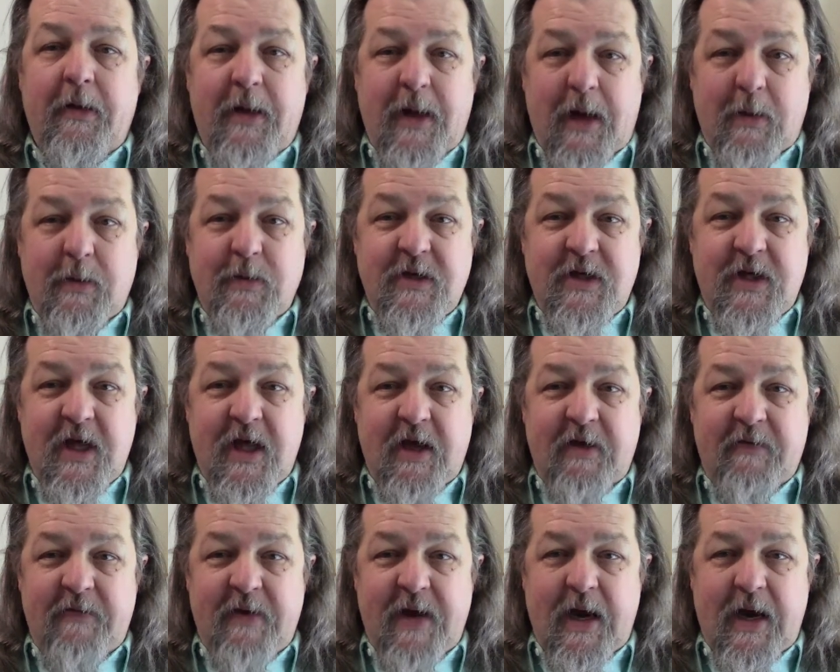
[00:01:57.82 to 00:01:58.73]
that was the
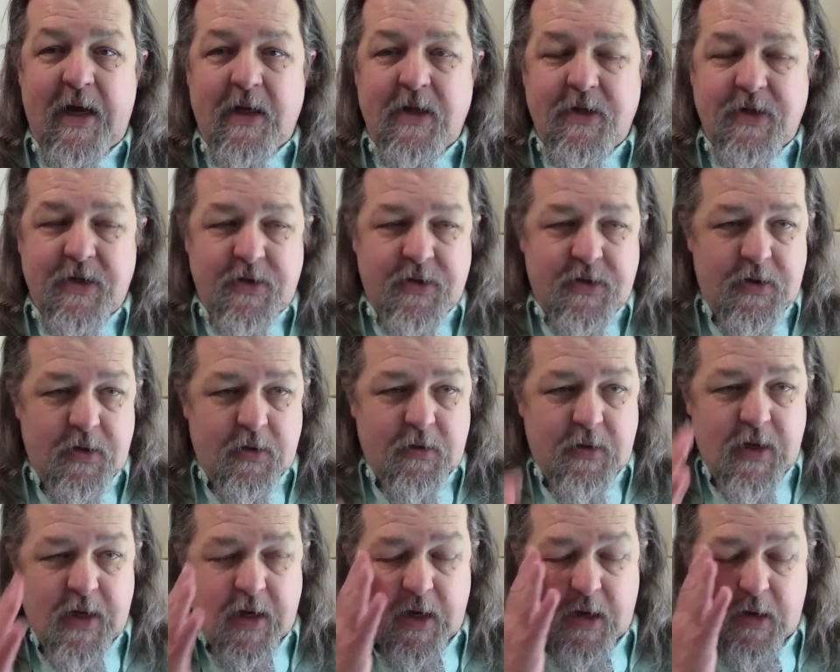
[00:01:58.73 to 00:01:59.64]
advantages.
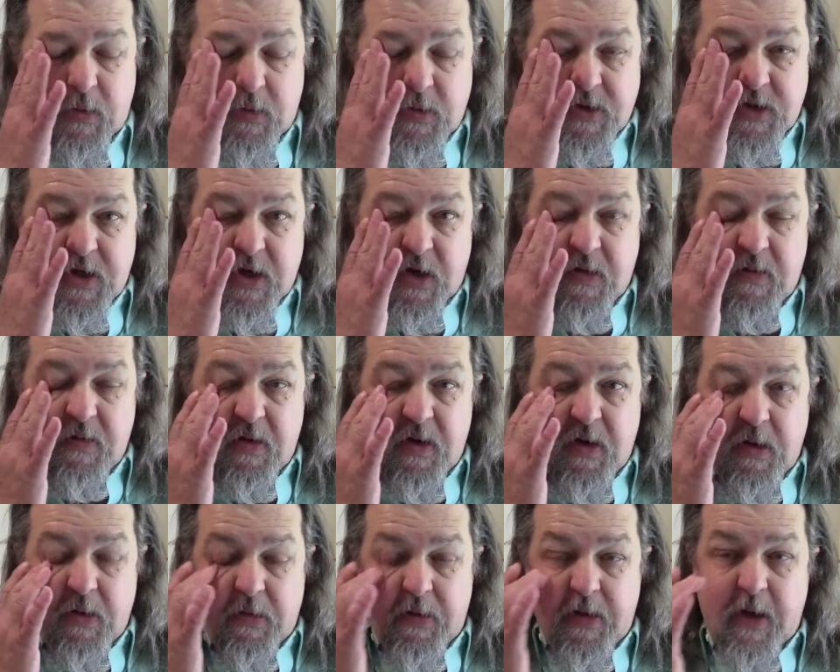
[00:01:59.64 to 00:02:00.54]
Okay, it was a
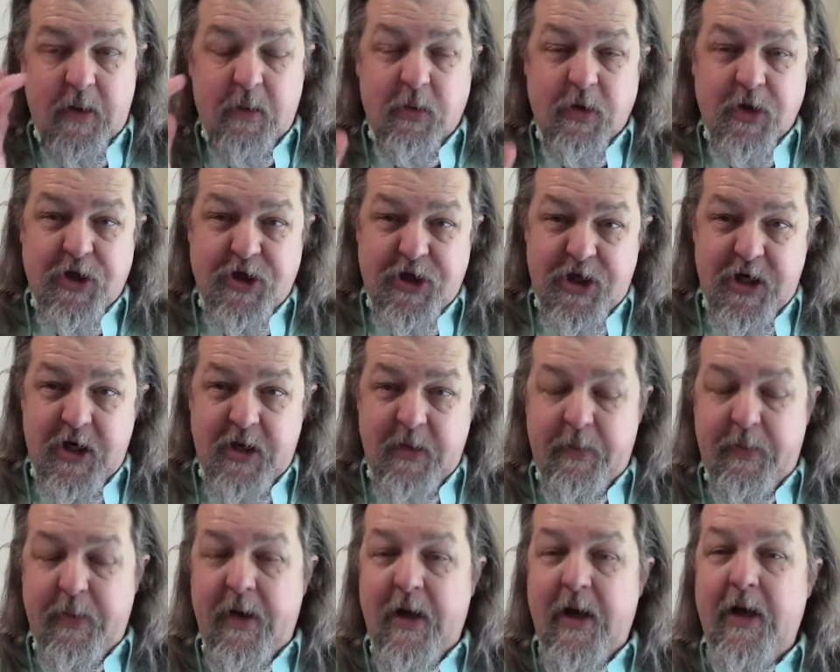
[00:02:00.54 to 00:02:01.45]
it, they were
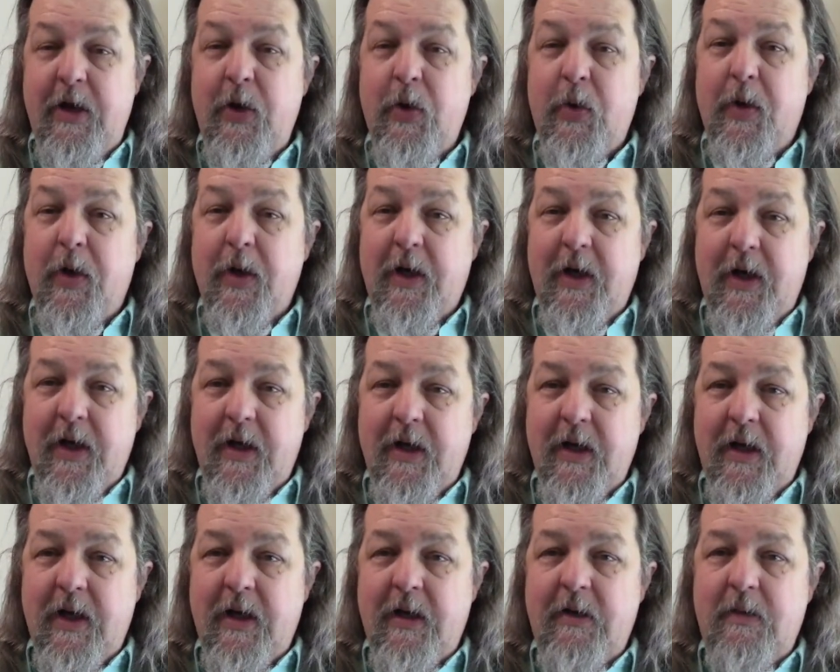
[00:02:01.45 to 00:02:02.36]
cheap and you could get
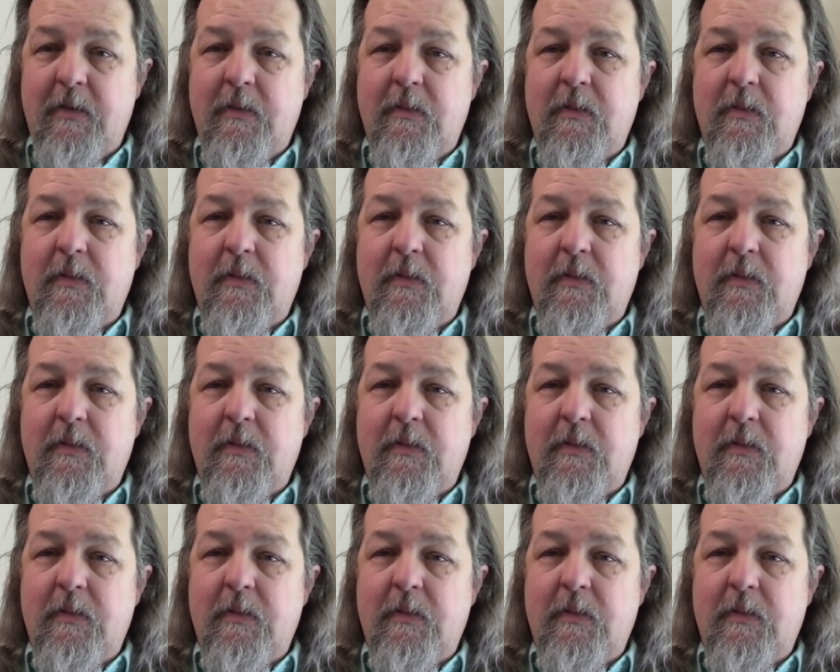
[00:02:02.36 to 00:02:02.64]
in